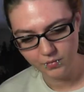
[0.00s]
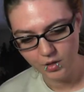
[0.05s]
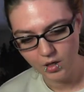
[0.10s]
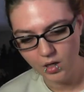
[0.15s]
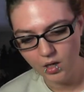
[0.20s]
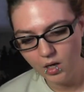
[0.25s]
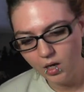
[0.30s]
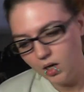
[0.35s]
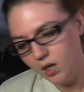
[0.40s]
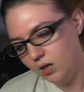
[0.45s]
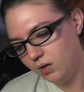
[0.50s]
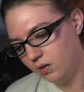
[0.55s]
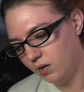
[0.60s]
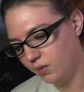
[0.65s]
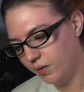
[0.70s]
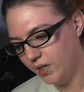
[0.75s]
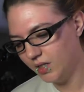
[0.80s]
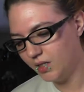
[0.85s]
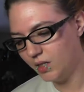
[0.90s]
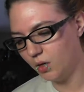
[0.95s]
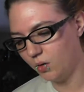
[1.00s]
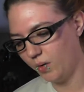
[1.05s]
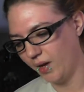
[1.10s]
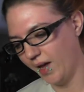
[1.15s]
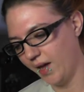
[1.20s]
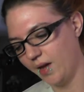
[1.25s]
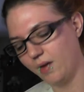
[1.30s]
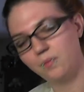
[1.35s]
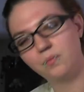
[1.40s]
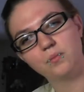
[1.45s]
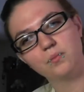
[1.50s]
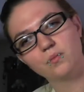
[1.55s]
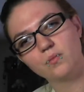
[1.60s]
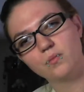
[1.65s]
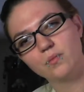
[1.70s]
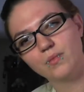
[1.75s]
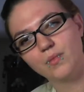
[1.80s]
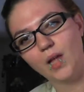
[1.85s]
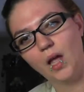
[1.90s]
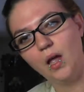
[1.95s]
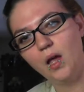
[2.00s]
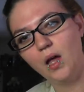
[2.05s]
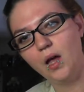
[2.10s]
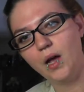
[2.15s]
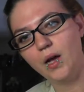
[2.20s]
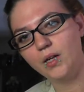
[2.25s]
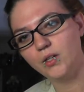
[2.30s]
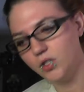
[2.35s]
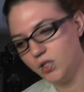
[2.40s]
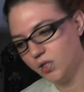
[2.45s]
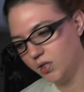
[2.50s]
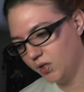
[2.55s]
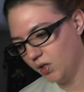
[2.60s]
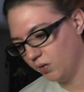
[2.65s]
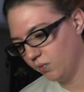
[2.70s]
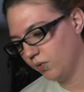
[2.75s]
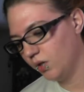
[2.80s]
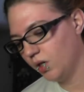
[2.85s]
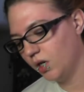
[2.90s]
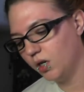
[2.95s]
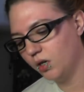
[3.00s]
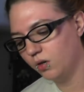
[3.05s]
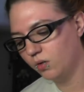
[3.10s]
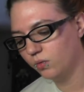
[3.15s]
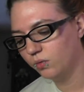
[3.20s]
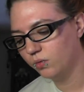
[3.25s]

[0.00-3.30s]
don't know, it's okay. I just don't know